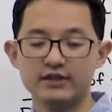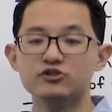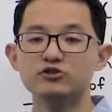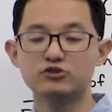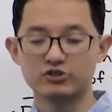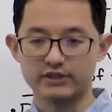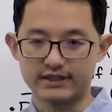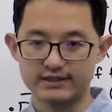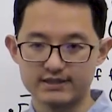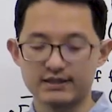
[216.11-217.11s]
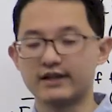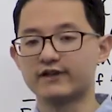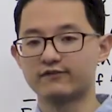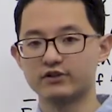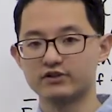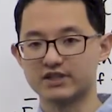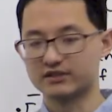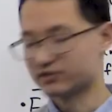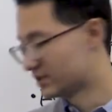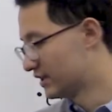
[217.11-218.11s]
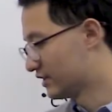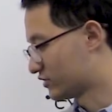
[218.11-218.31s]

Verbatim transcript: nutrients like fructose